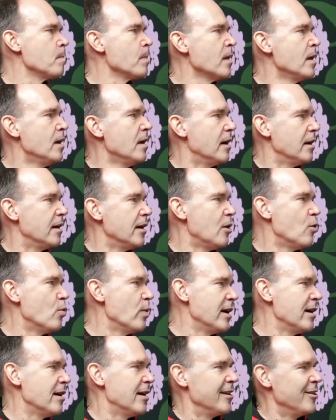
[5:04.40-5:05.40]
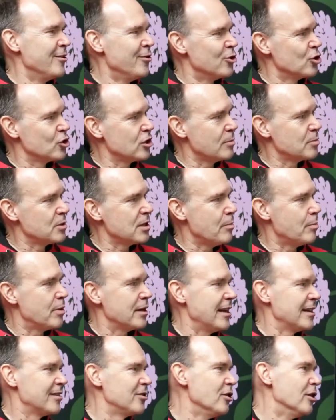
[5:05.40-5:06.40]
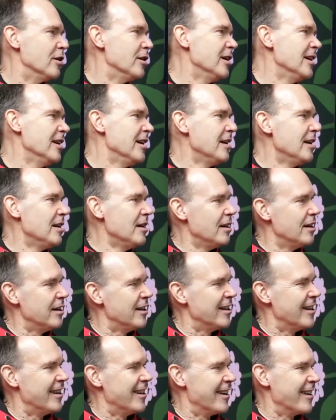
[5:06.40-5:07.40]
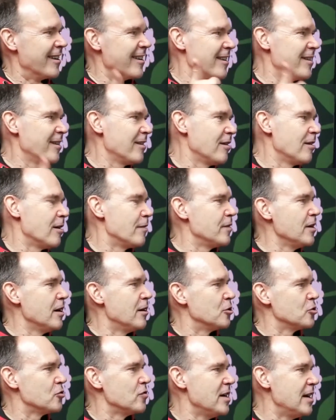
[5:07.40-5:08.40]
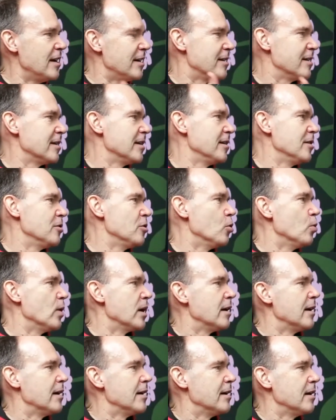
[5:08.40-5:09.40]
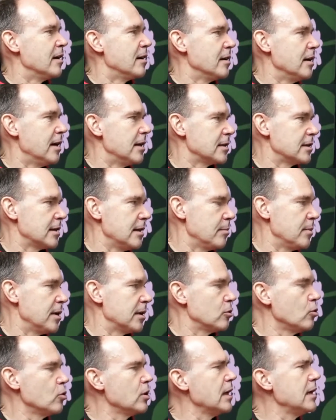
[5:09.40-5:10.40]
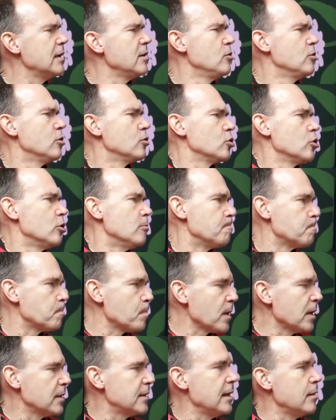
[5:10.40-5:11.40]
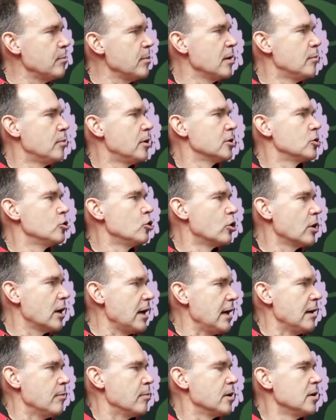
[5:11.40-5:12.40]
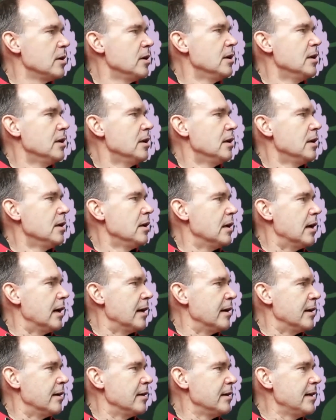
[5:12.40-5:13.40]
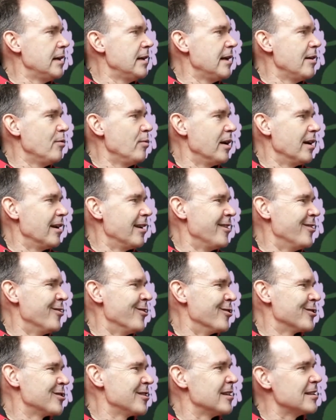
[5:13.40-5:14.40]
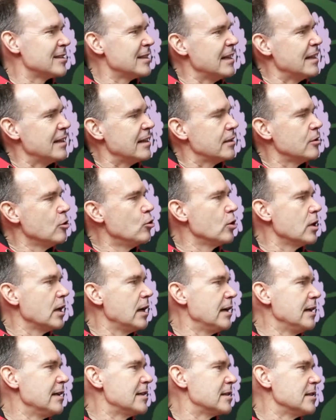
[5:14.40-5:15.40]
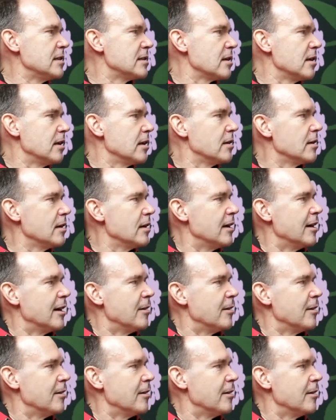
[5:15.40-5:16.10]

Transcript: And now when I, stop somebody at the coffee house there, and I asked them that, okay, so tell me about your game. And then they will, start saying that, okay, it's like a,